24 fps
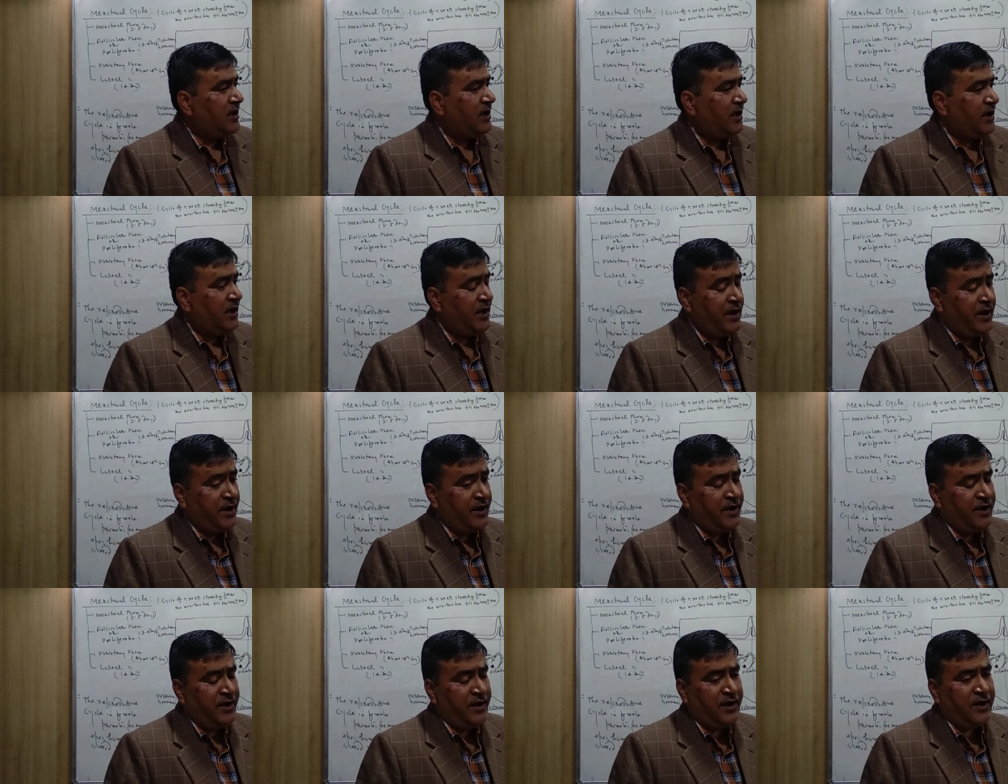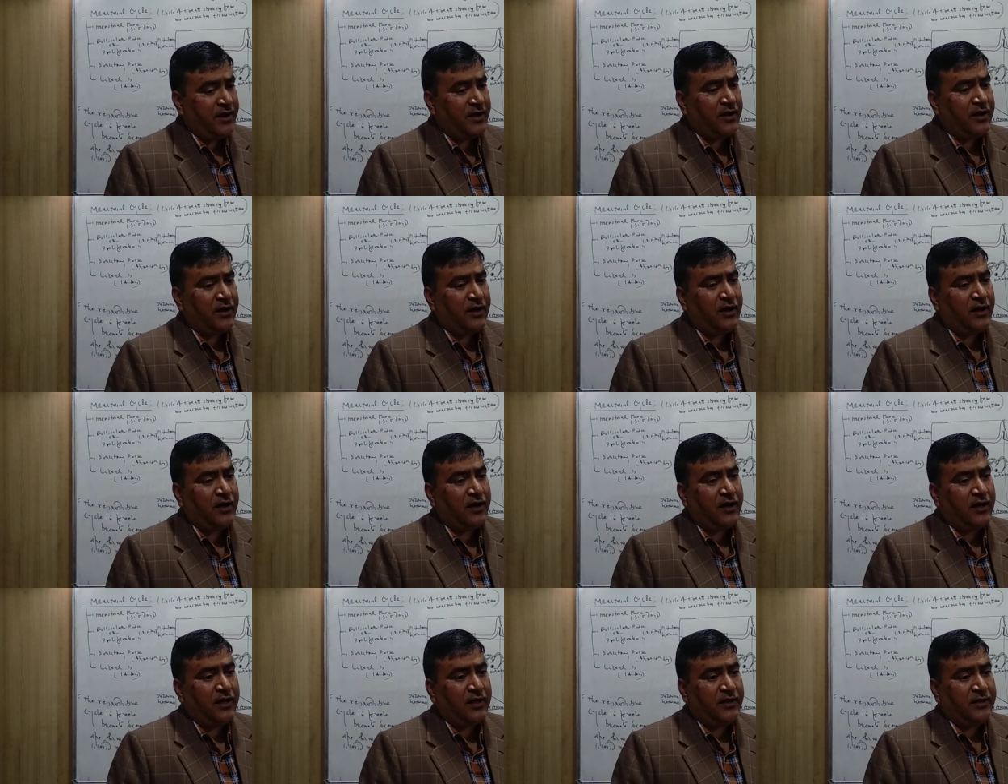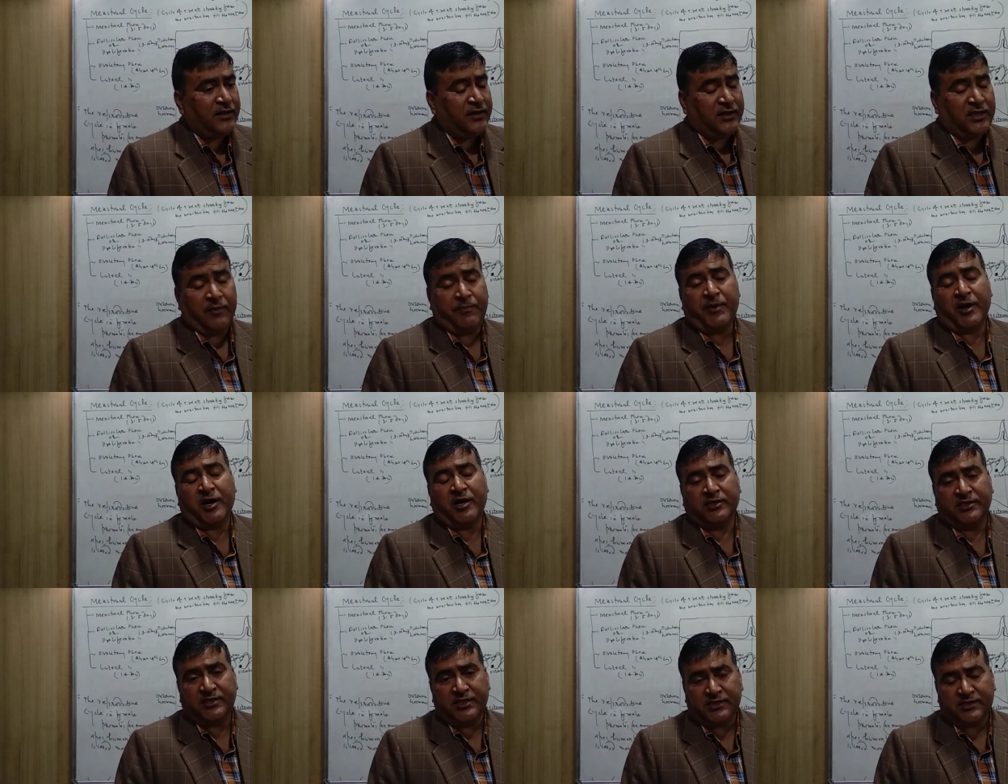and the
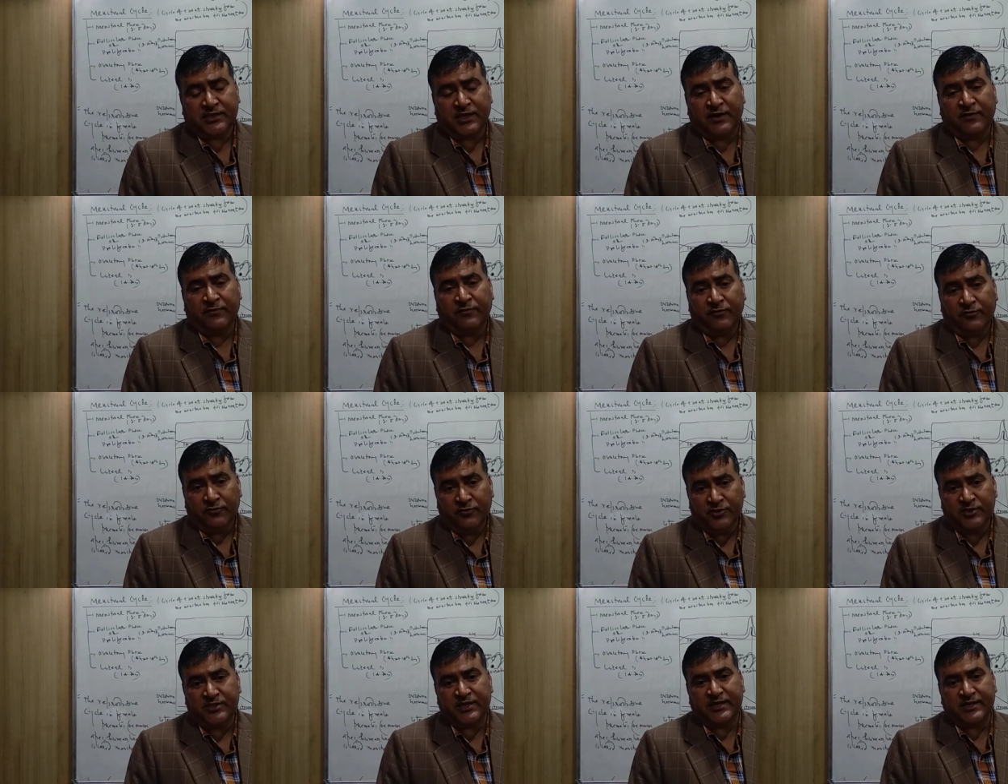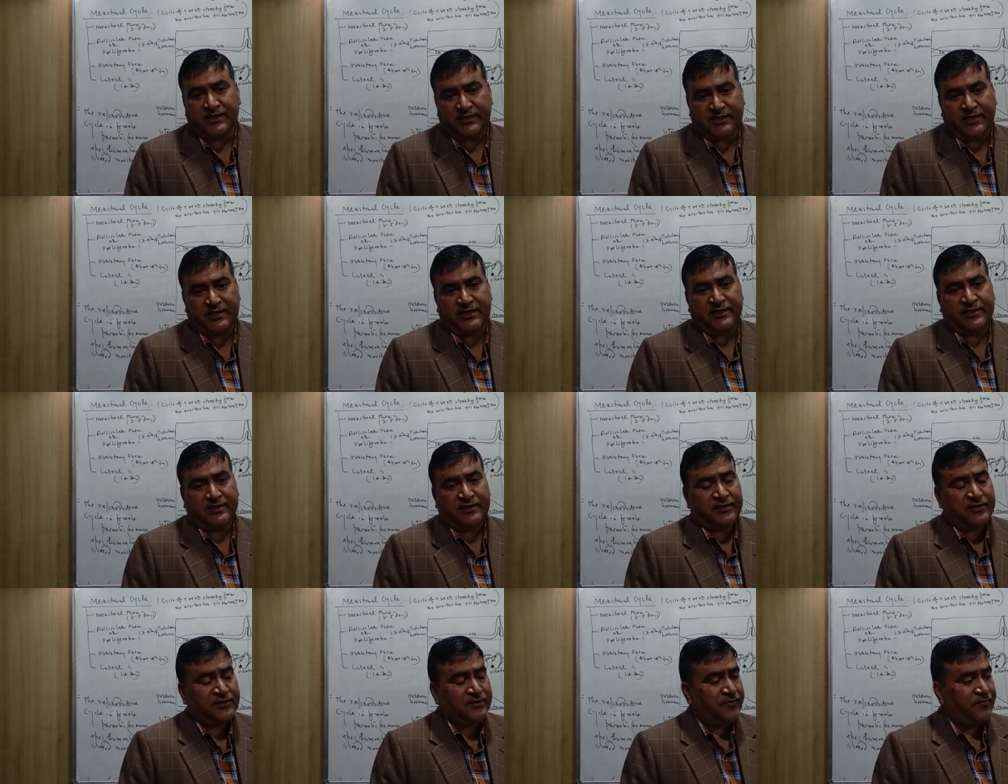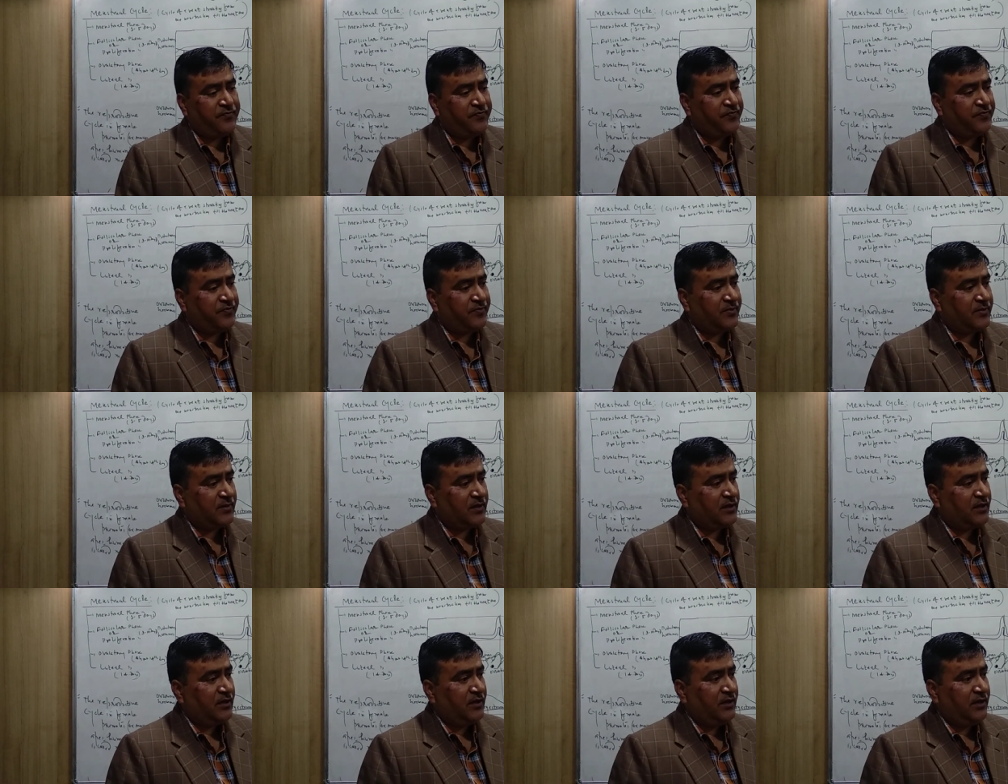process of oogenesis
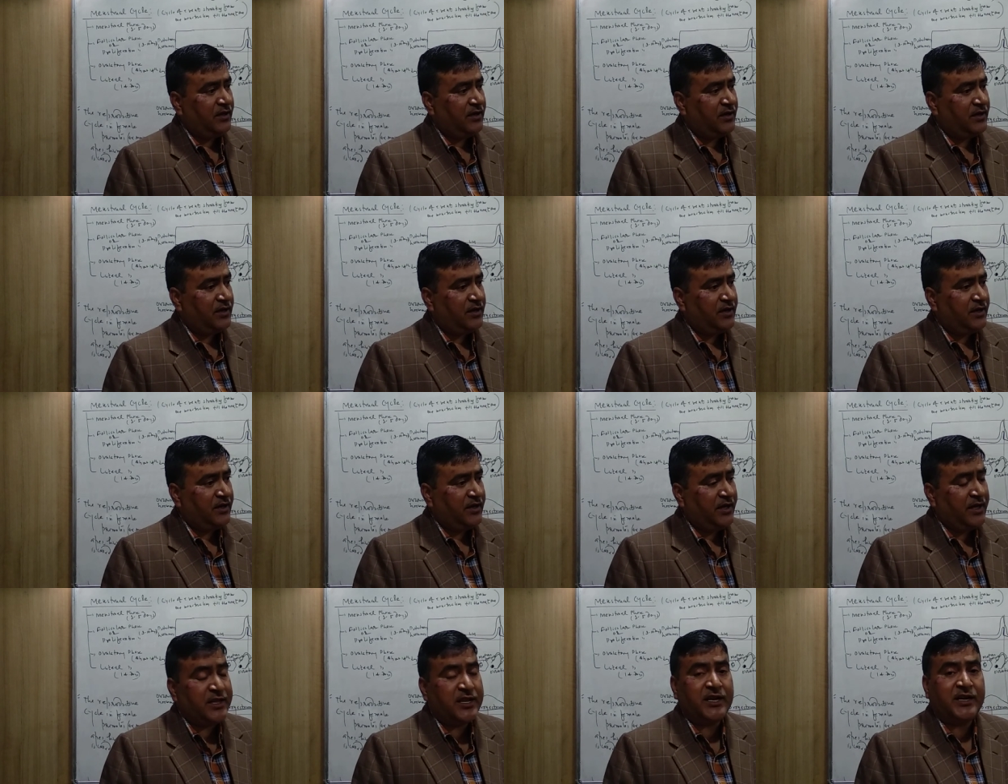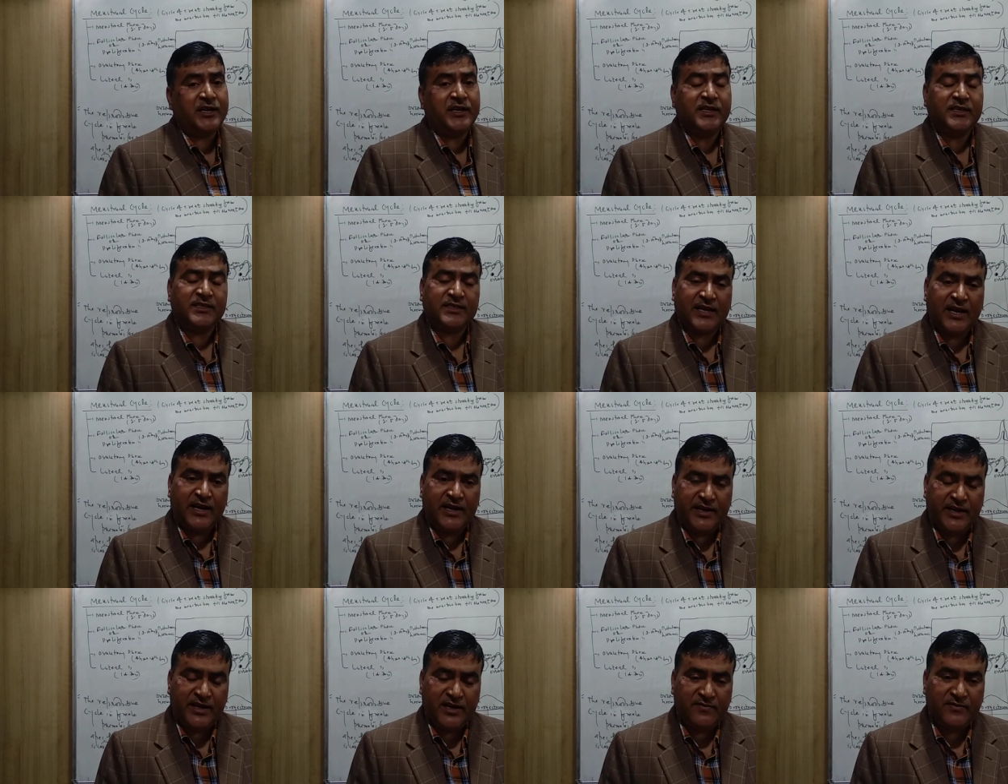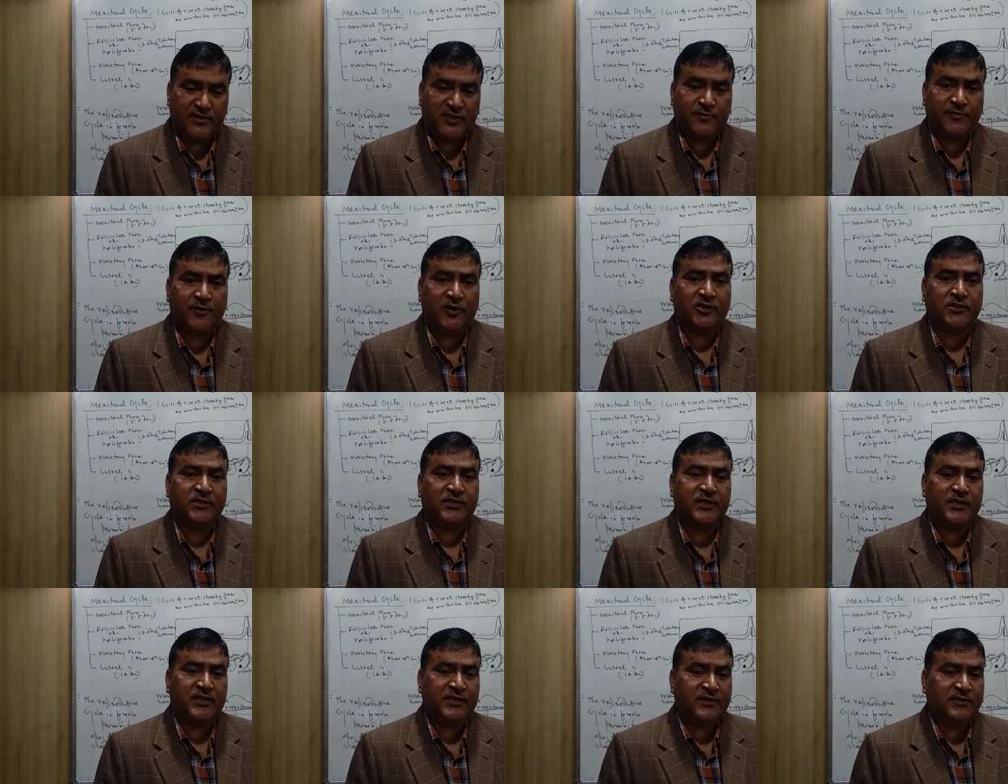is a discontinuous
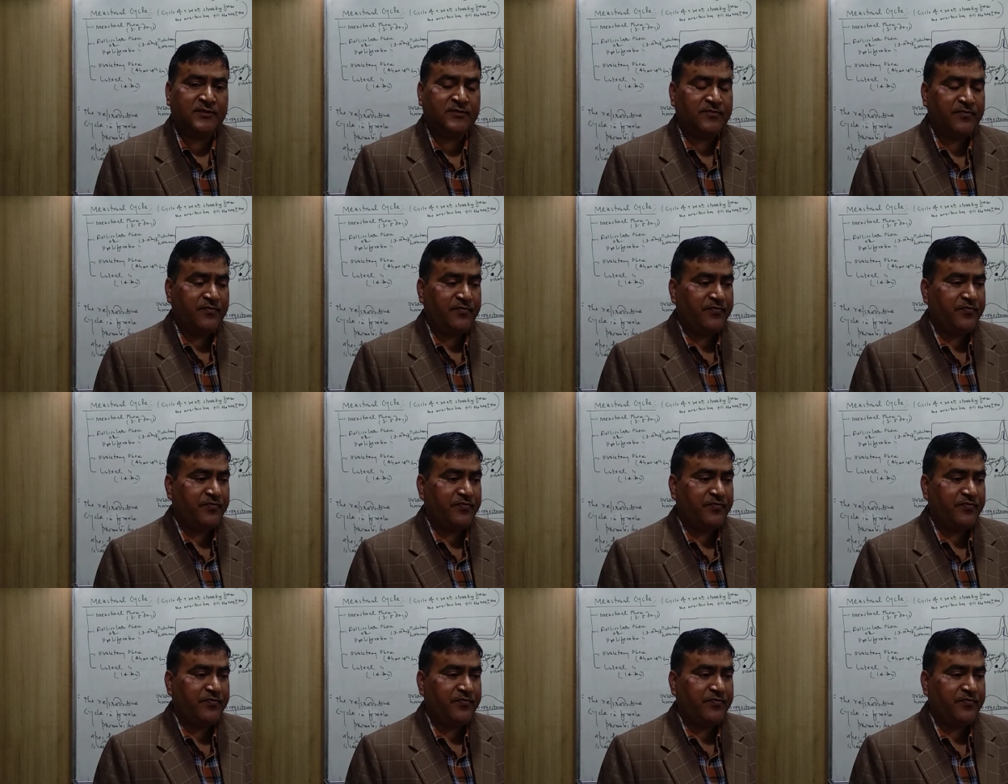process.